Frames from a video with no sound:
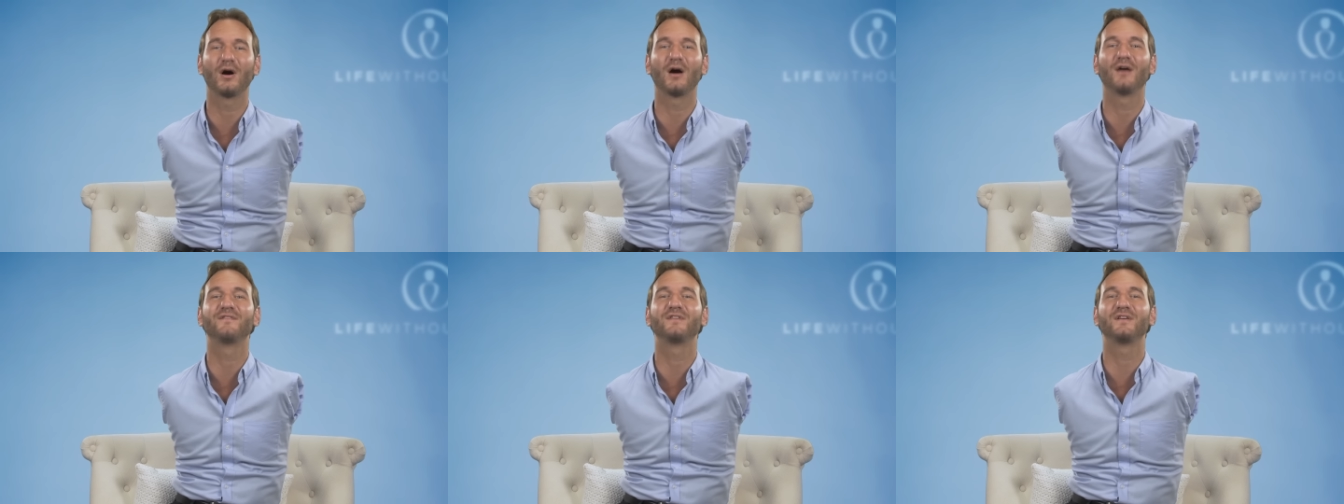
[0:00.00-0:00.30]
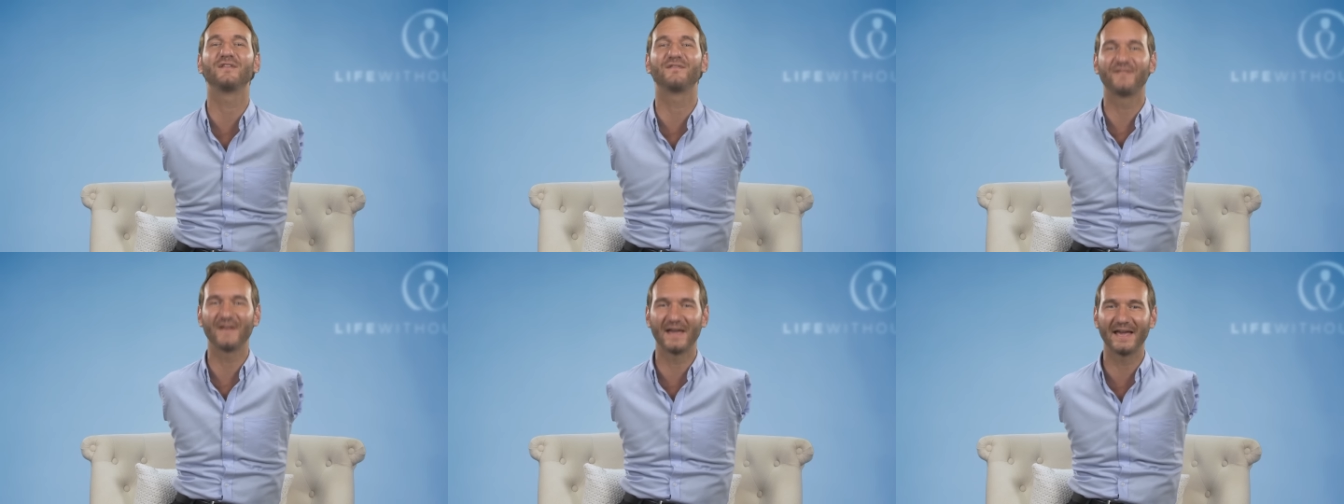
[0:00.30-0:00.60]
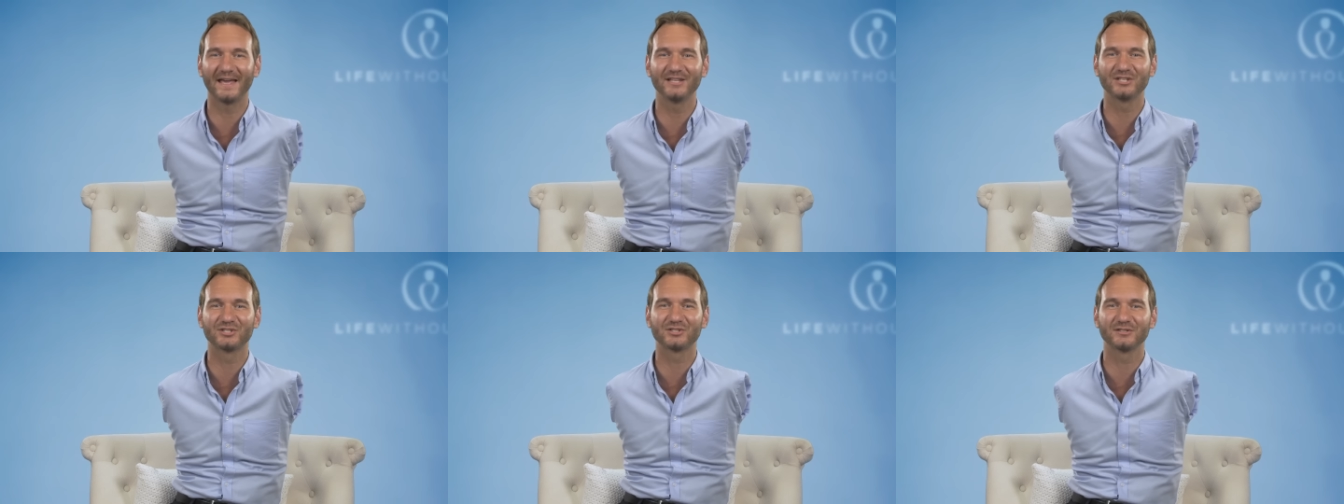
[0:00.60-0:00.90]
of
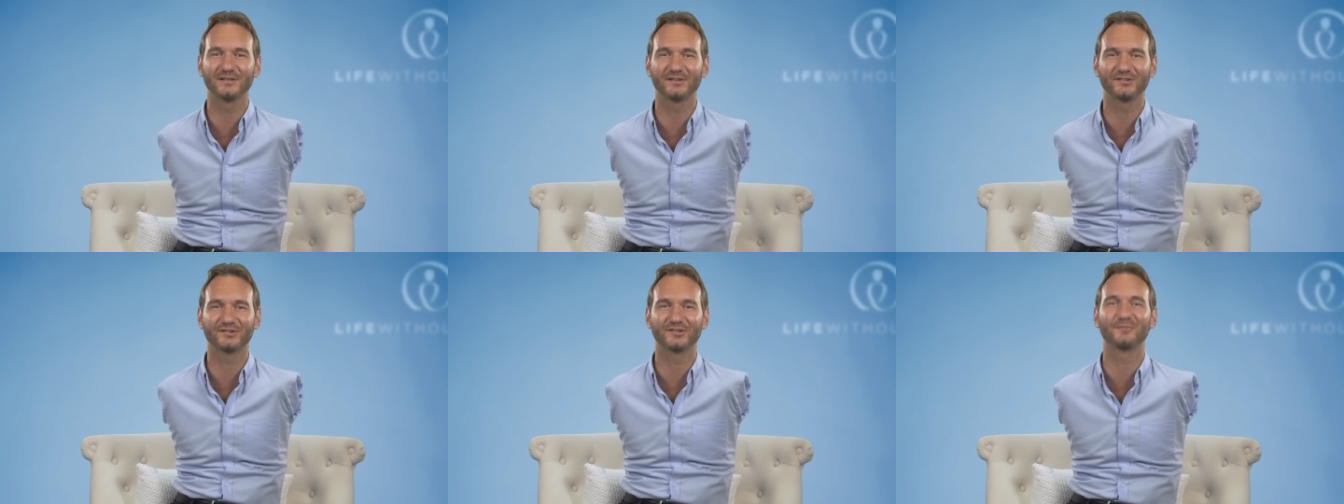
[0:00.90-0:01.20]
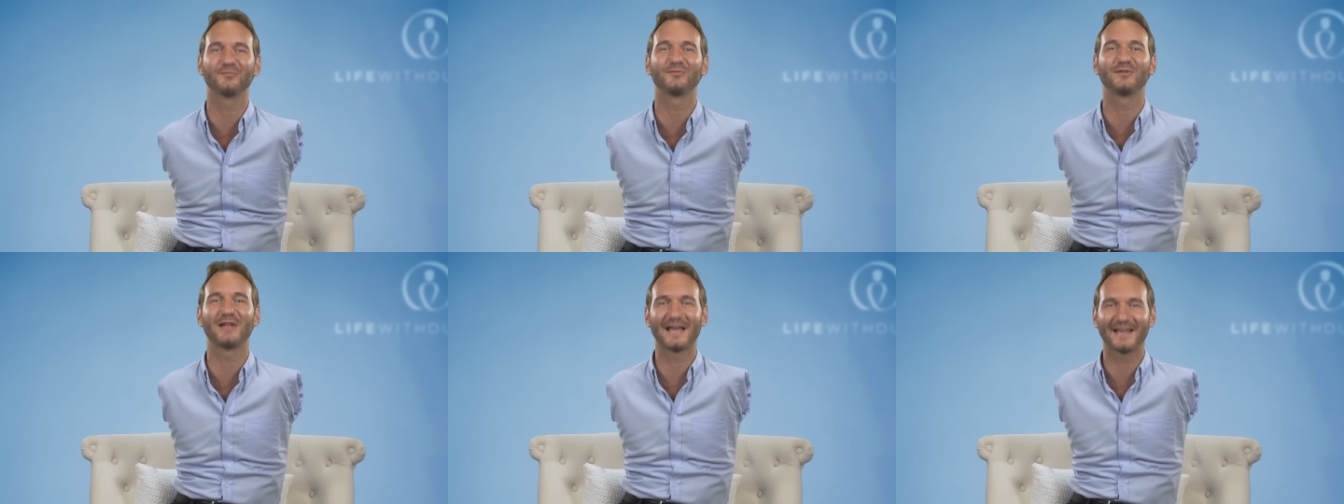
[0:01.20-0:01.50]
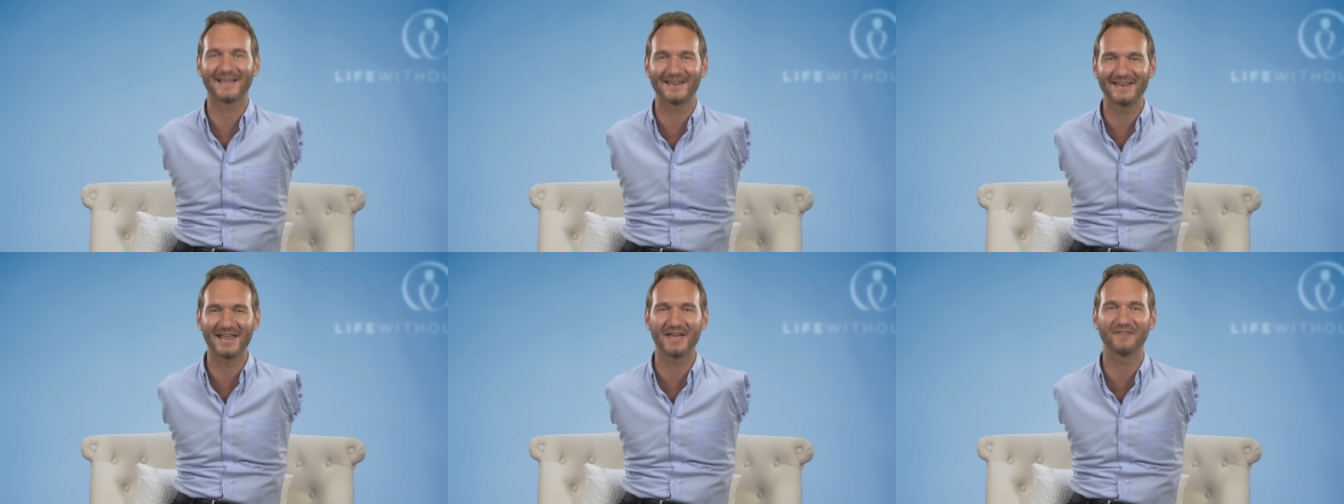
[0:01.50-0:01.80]
evangelism
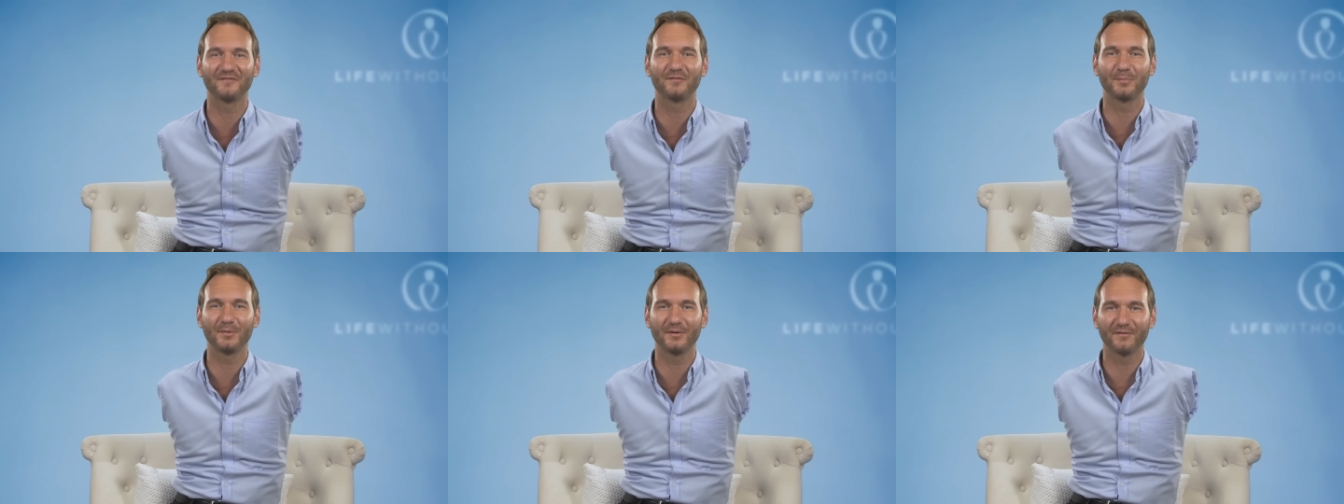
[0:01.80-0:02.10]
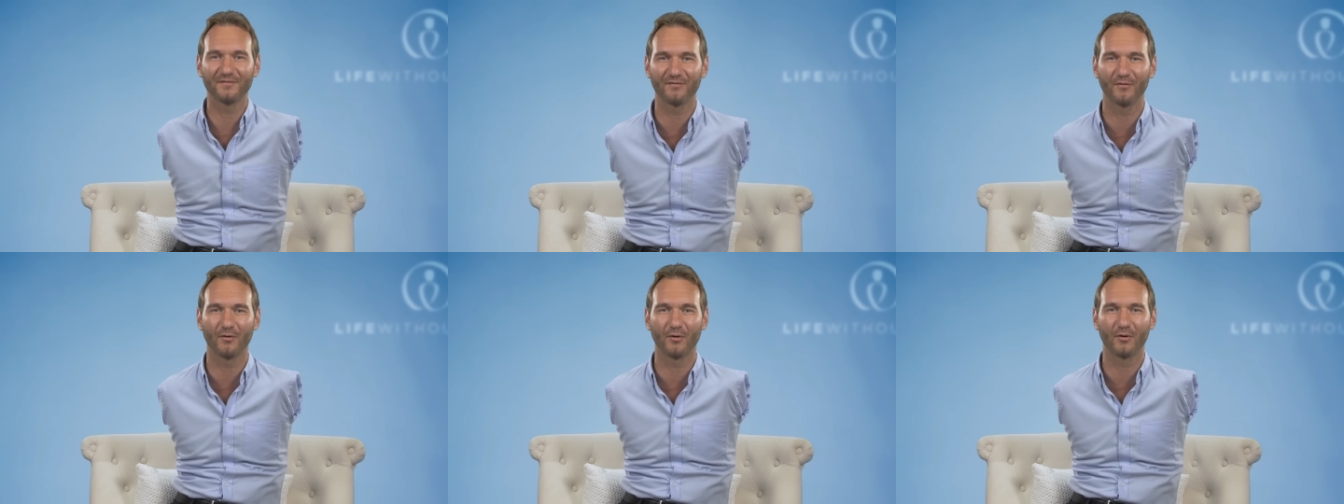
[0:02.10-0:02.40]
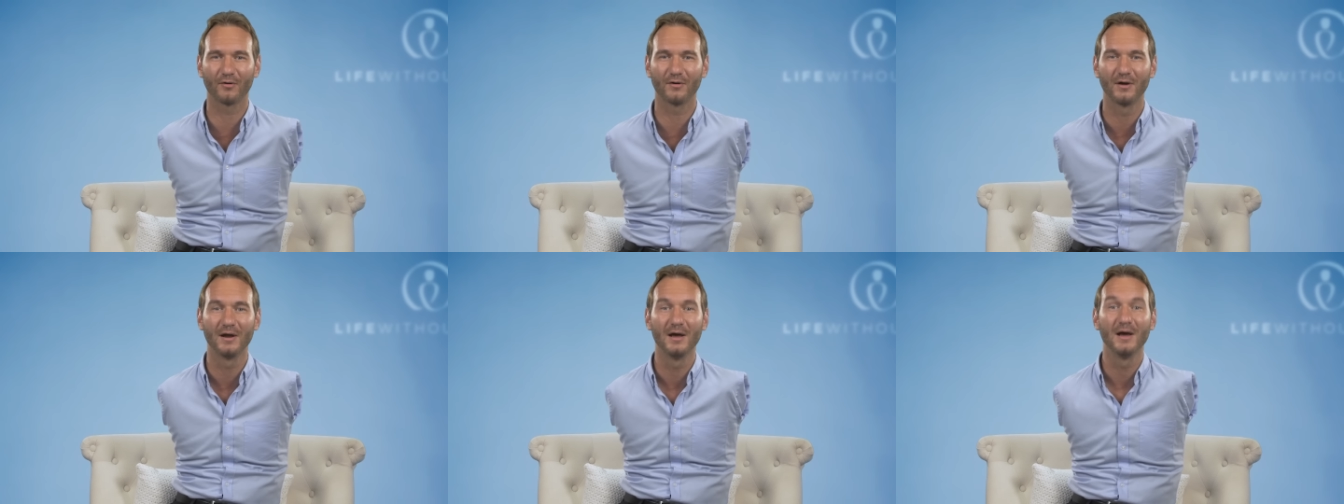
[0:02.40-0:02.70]
like never
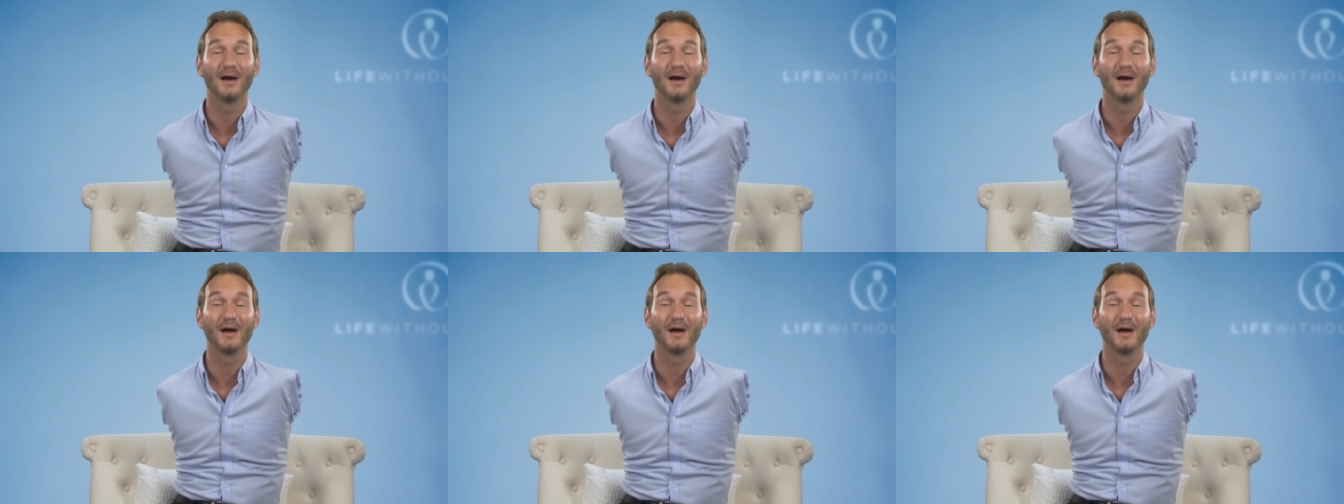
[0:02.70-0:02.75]
before